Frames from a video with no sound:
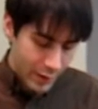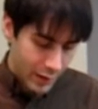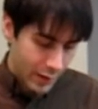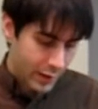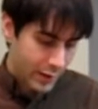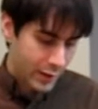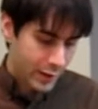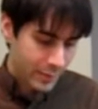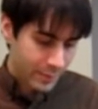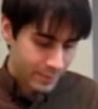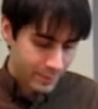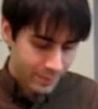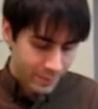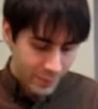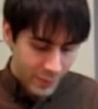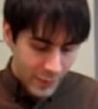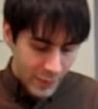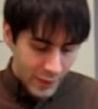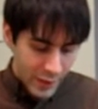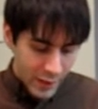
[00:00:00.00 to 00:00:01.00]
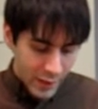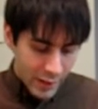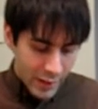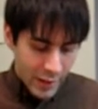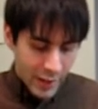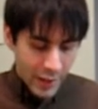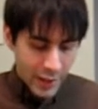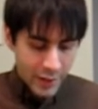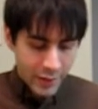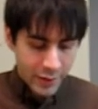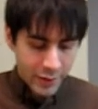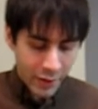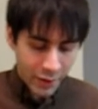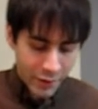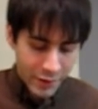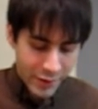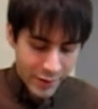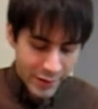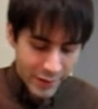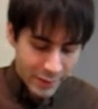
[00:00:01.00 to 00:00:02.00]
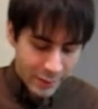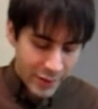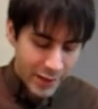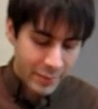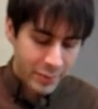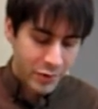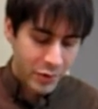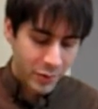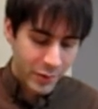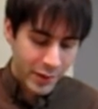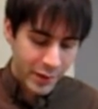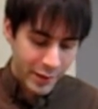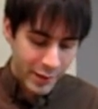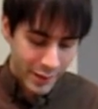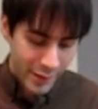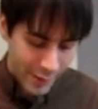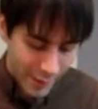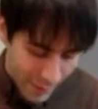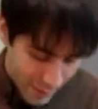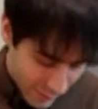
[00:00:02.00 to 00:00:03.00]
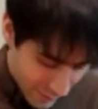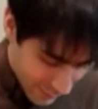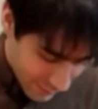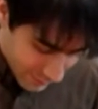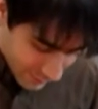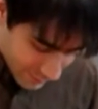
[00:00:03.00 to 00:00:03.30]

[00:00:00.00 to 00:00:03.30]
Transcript: And notice that when I'm doing this,